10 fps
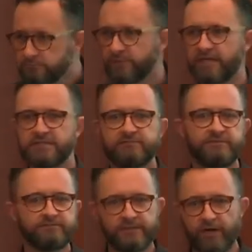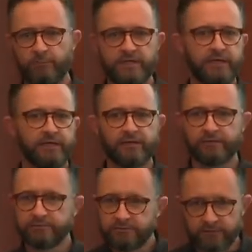1915
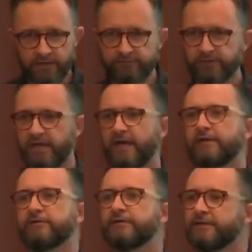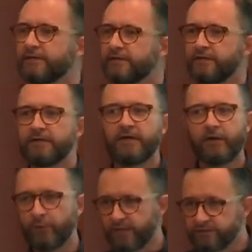Armenia, never again.
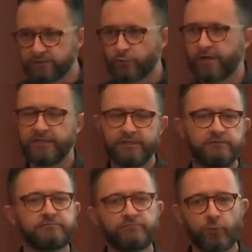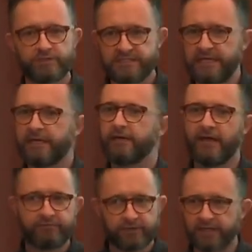We get to 2014,
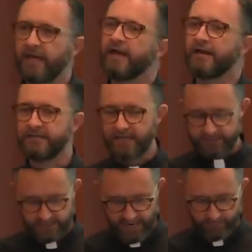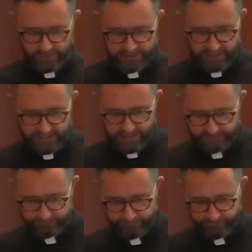never again, and yet it happens yet again.